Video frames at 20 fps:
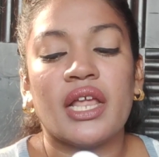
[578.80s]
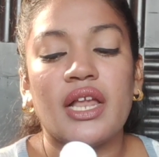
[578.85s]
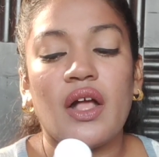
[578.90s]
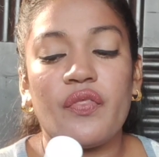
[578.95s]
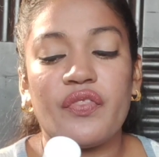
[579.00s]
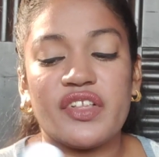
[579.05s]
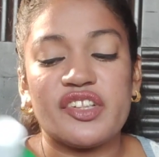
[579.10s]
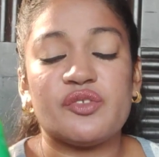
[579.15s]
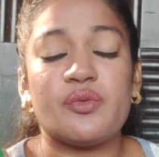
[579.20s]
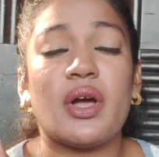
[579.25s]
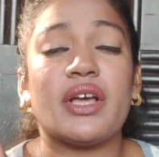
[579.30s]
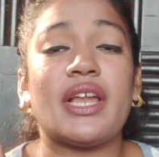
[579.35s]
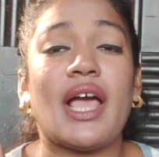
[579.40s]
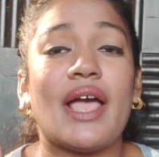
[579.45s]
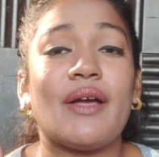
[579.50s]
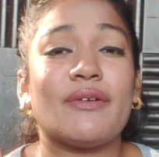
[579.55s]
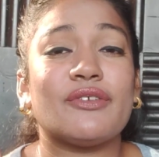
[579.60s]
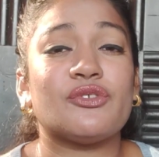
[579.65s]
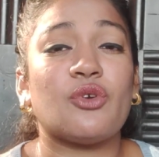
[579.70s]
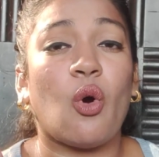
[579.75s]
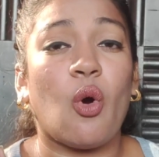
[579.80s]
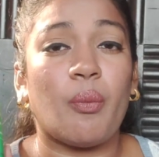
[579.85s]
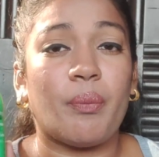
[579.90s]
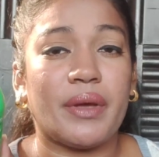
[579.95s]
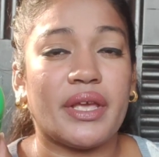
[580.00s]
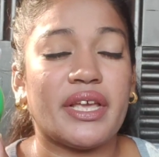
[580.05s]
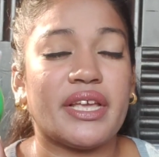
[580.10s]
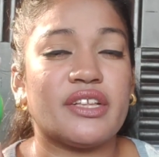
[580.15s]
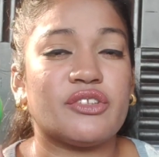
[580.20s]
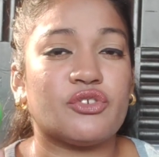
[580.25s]
now this one I was
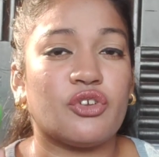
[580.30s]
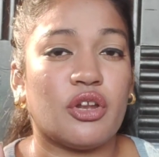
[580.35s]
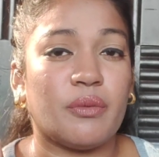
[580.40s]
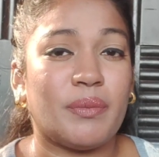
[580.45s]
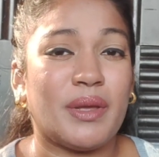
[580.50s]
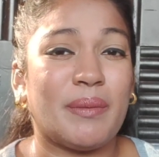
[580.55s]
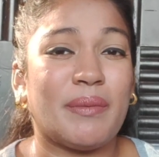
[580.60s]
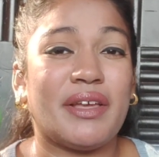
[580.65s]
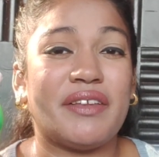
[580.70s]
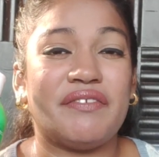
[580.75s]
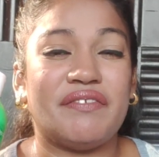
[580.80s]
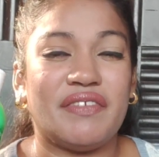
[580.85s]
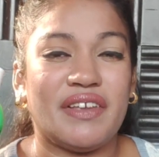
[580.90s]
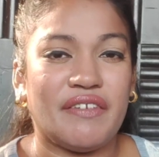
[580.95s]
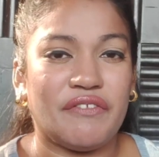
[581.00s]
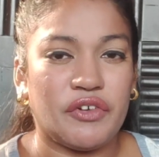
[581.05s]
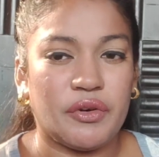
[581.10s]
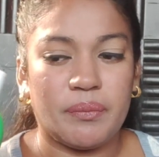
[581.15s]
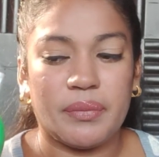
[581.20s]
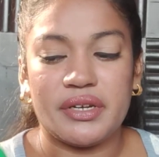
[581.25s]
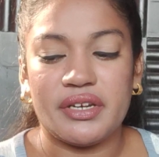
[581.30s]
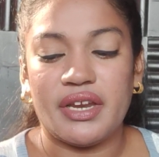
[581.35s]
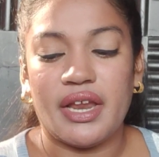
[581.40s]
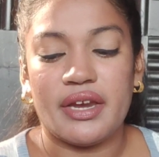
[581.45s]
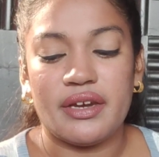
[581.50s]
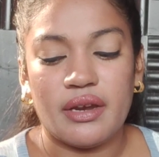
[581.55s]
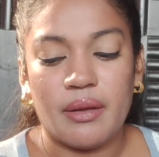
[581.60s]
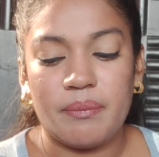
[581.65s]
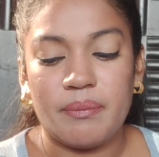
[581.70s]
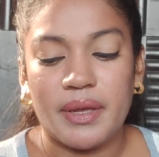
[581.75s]
hoping is going to be my favorite but it
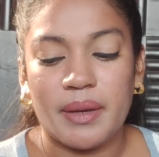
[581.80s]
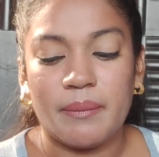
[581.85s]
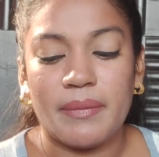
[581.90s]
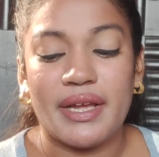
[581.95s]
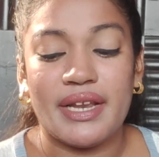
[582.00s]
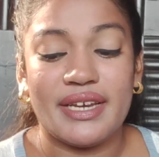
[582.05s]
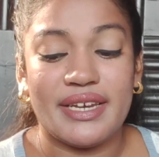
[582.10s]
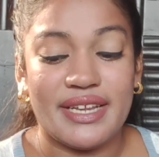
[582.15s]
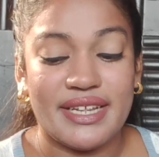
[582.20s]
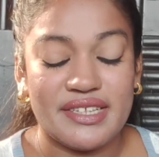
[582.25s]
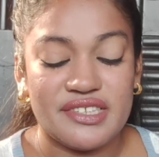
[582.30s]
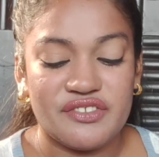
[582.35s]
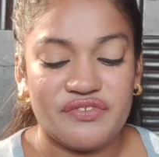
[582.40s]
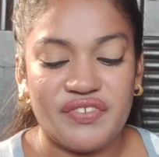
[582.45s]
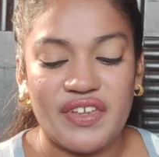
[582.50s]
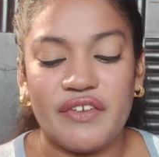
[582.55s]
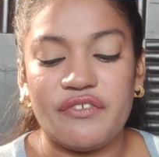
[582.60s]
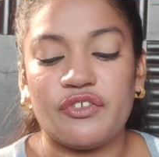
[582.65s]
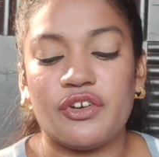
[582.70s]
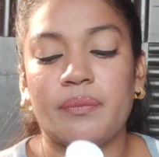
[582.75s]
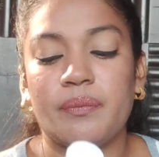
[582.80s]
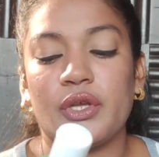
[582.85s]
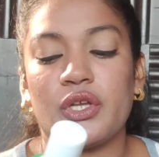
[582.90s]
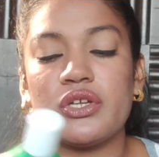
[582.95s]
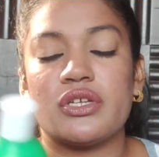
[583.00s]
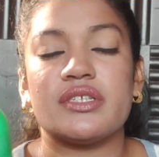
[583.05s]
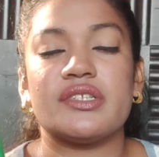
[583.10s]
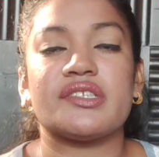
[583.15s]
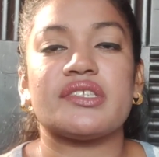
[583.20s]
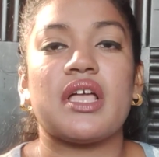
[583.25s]
ended up being my least favorite
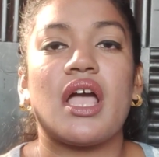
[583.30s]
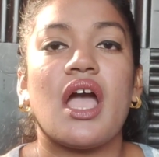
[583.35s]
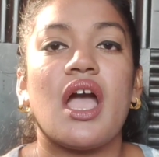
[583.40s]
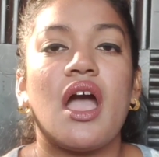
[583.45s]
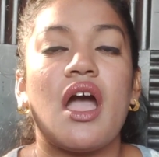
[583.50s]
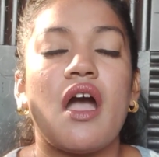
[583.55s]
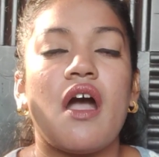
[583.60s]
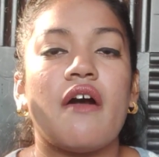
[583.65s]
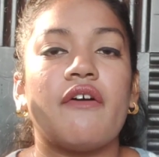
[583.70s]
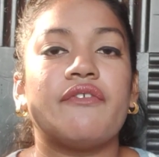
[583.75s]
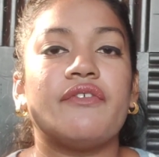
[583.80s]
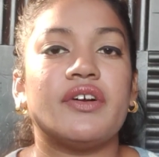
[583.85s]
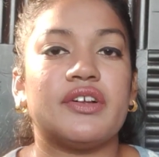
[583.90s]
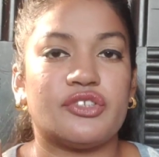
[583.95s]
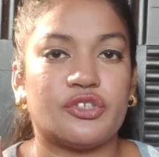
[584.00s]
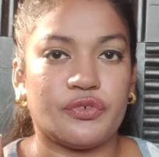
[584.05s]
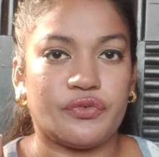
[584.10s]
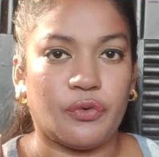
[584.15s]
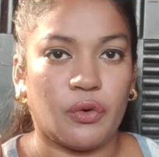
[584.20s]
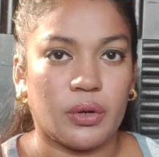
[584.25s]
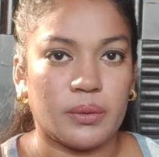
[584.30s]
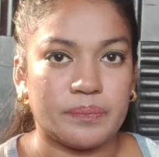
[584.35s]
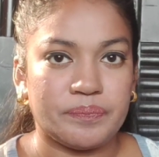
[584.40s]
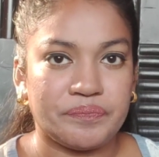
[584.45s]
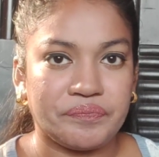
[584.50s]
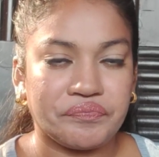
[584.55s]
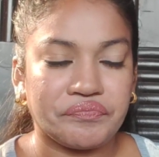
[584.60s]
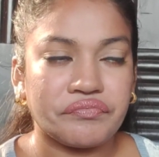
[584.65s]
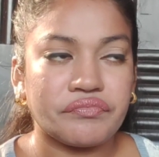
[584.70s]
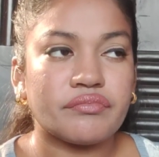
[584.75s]
because first of all
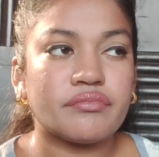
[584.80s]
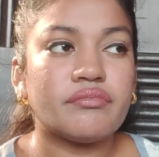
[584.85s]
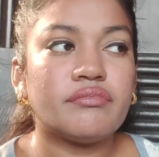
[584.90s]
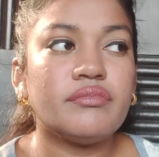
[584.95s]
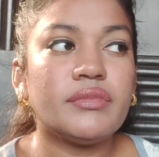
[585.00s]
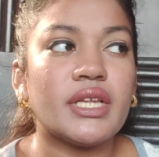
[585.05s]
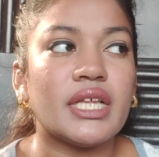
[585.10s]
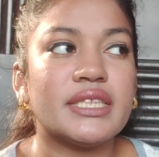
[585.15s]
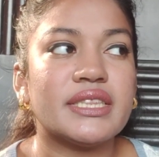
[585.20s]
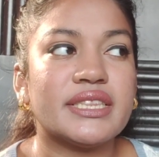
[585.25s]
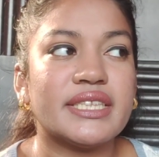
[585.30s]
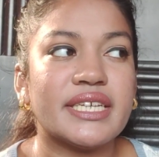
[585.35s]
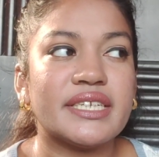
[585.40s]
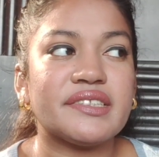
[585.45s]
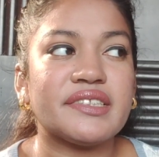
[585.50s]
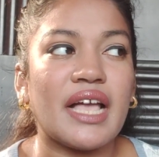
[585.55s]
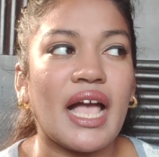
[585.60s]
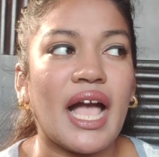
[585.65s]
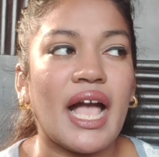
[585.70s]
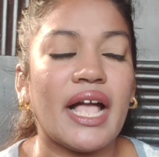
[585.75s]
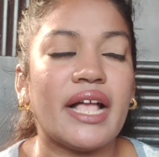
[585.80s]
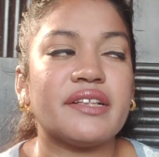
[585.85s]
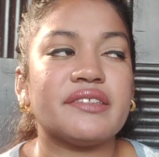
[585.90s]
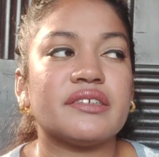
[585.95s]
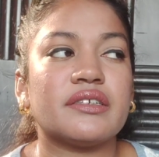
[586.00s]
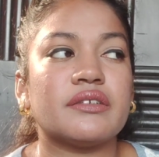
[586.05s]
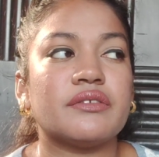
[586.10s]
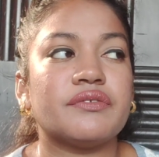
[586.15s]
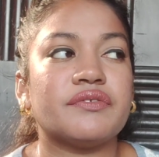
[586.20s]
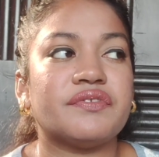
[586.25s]
this
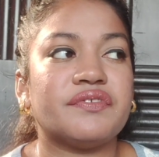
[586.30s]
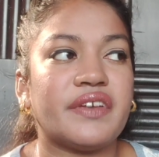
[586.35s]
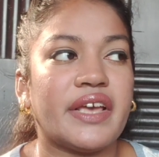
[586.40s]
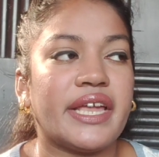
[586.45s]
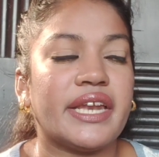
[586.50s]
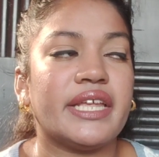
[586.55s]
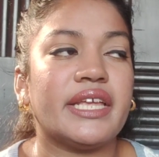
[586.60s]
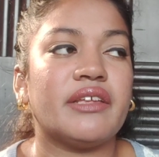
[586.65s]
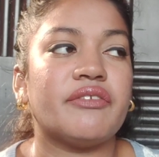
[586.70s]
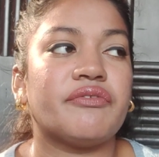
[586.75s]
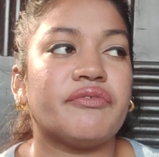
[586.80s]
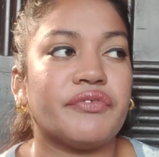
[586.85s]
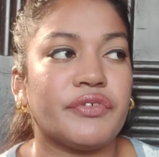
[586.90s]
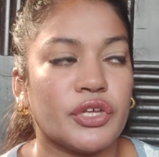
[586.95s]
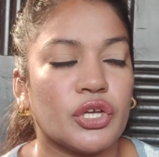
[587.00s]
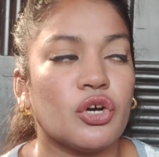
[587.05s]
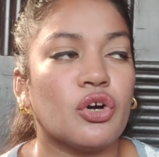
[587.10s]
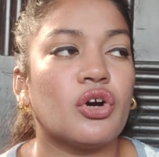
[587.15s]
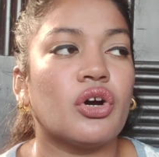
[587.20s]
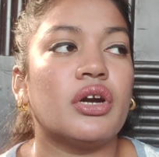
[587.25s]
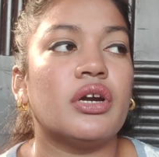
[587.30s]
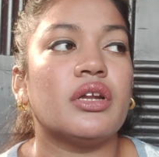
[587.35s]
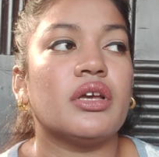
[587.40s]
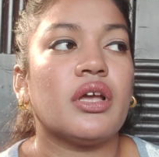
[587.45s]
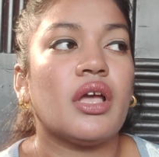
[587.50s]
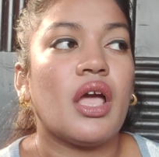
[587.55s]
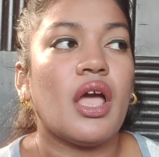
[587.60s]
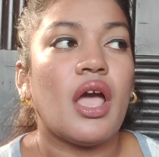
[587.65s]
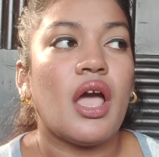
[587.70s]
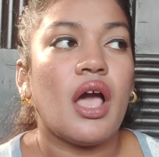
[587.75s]
has a very weird
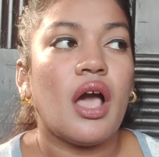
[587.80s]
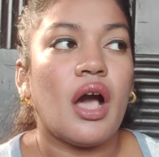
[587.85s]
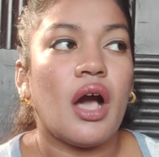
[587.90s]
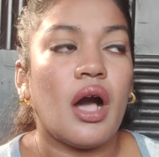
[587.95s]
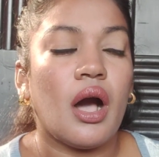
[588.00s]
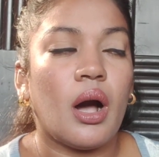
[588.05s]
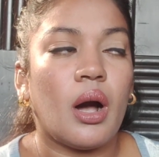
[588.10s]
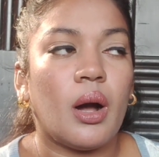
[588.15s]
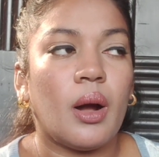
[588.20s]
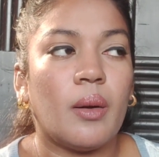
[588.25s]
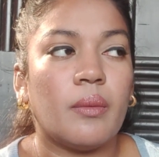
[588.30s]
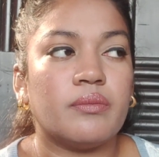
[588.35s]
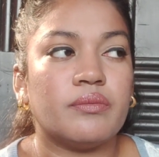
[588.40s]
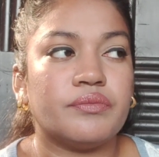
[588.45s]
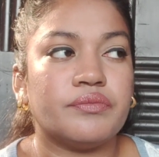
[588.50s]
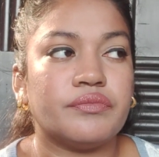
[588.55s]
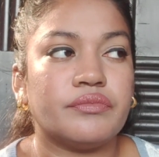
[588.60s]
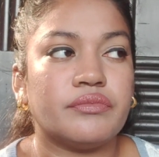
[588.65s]
um,